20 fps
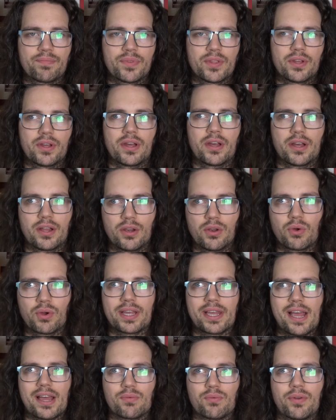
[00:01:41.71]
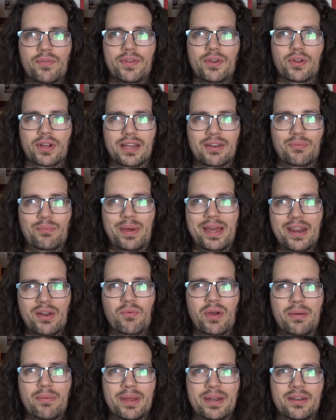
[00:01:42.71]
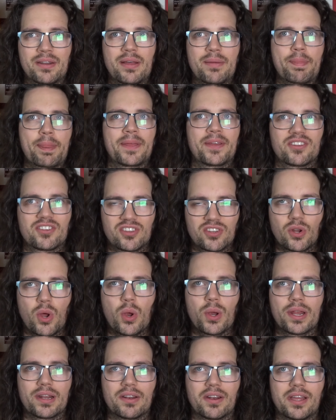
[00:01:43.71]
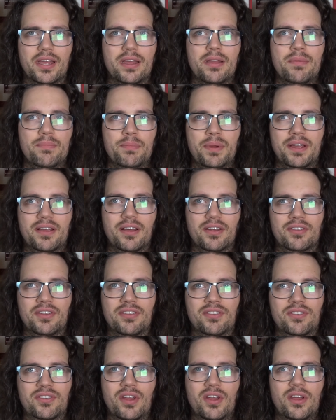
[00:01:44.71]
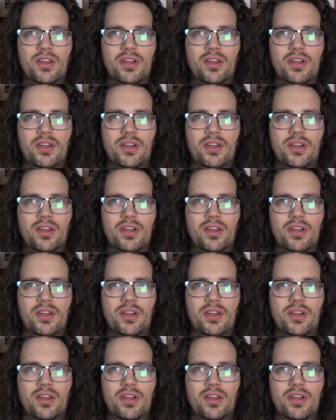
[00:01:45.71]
look at when we look at men and women solidly, because it's